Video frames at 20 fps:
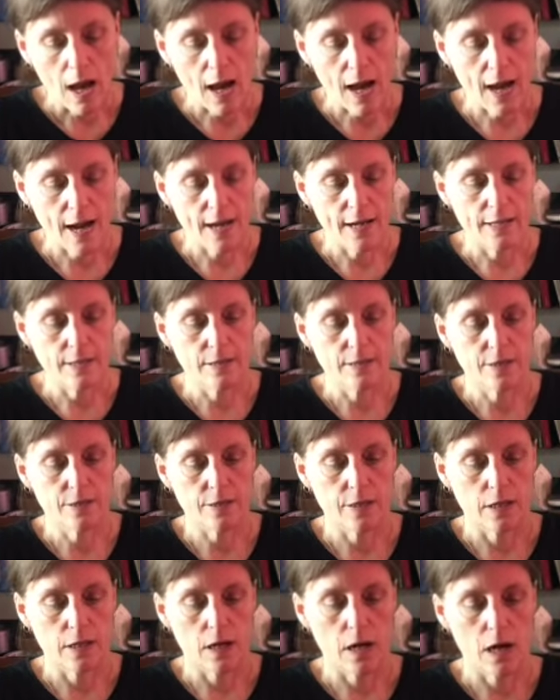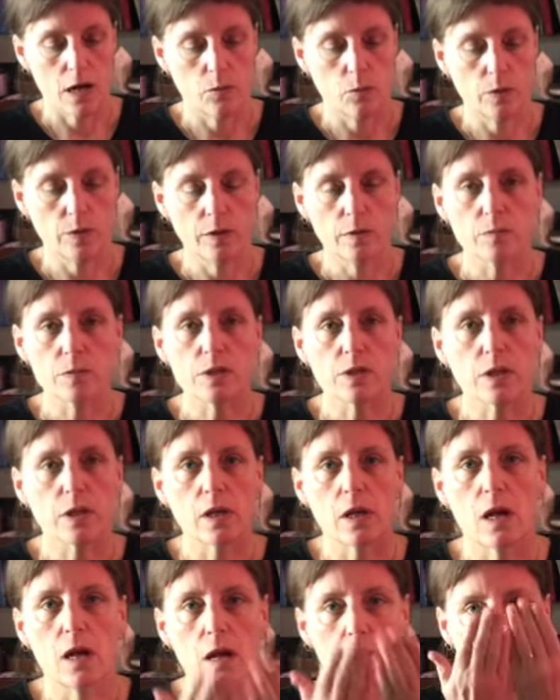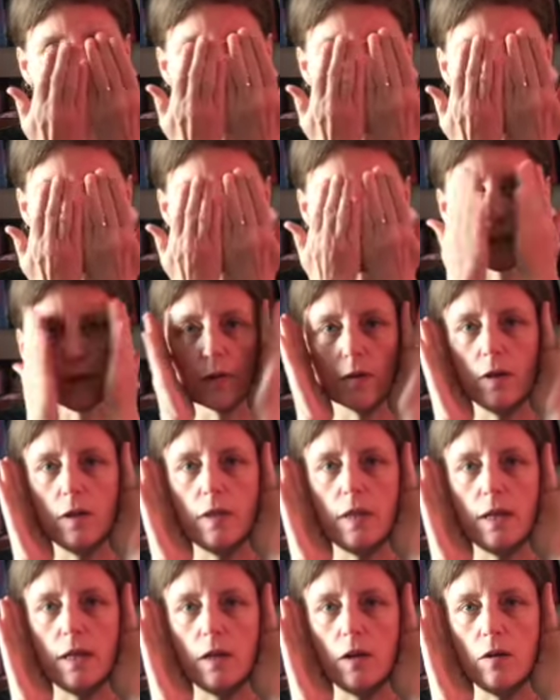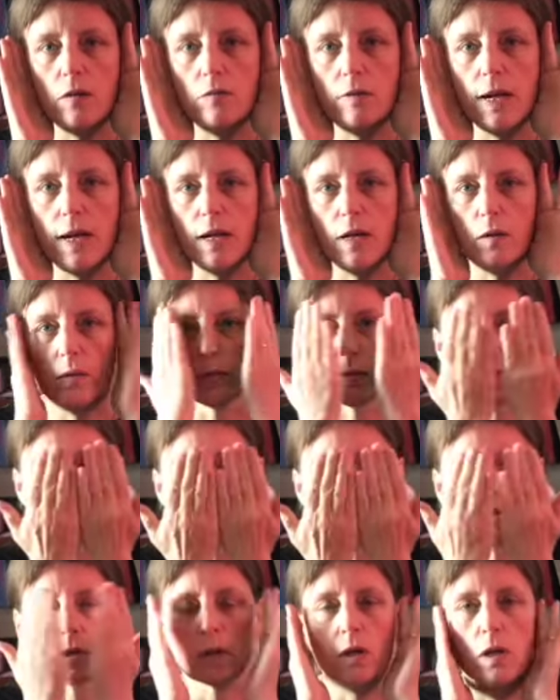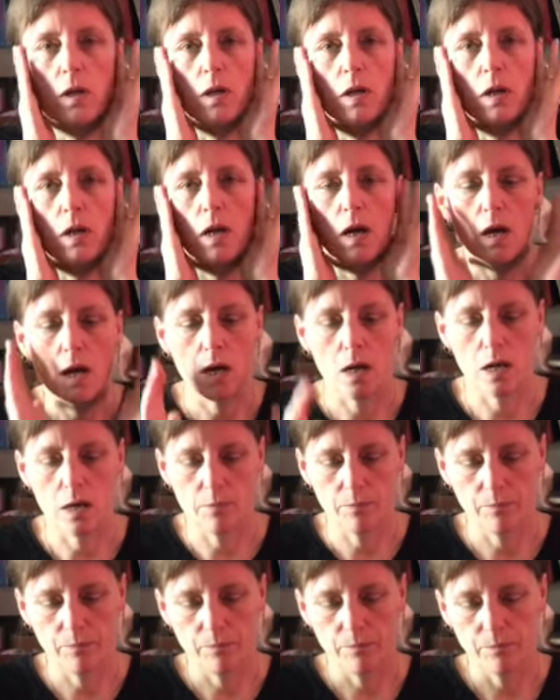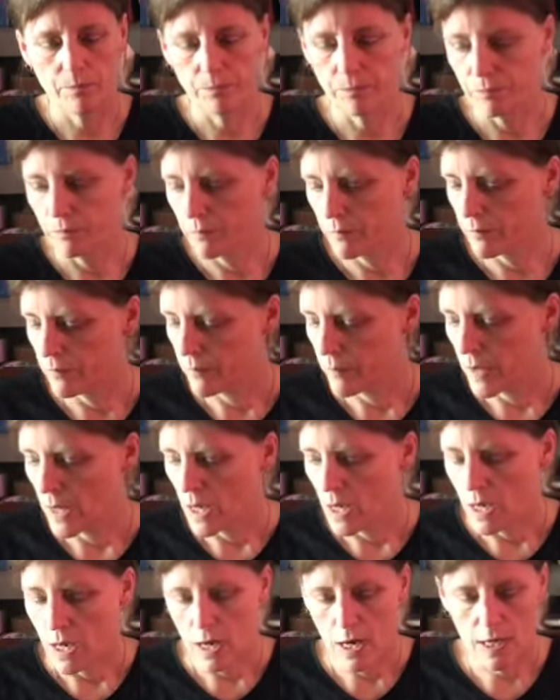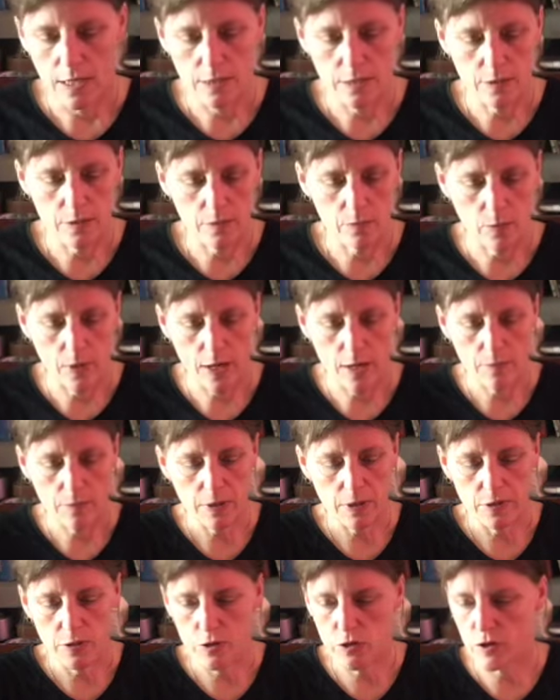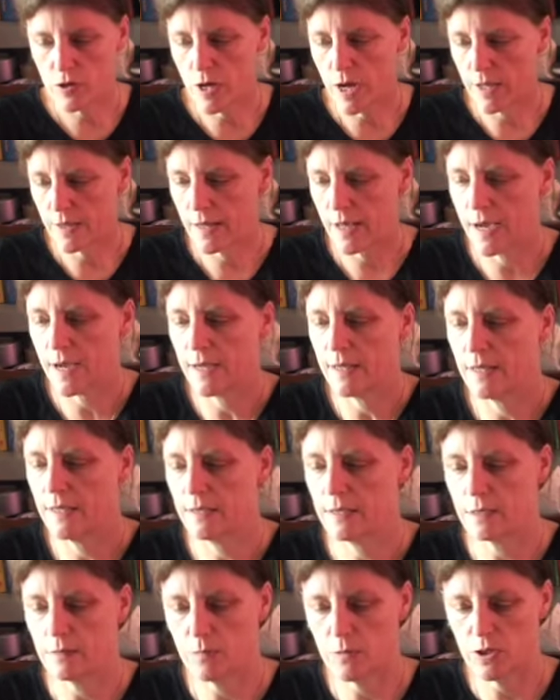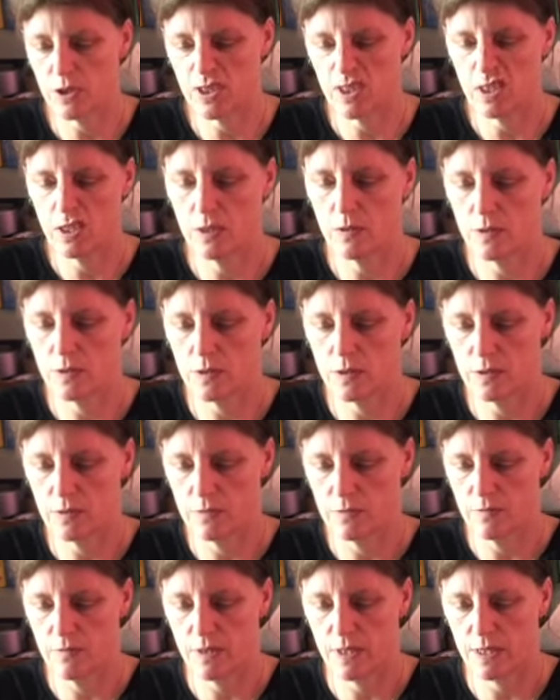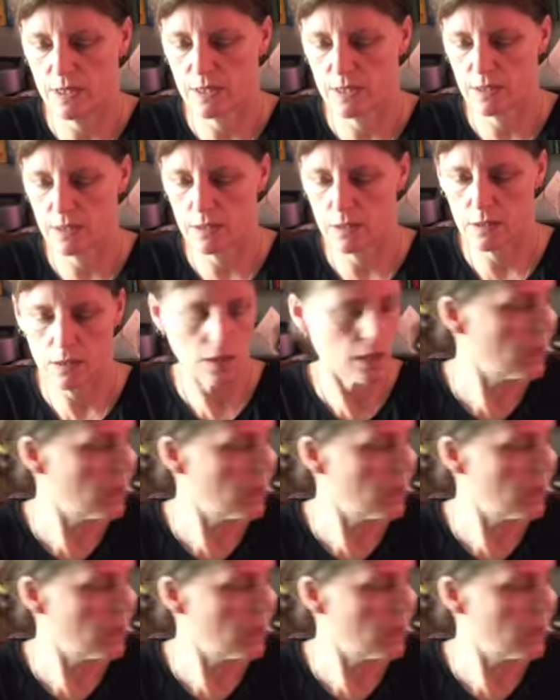And I want them to curve so that they go round. And the way I'm going to try that is I'm just going to use this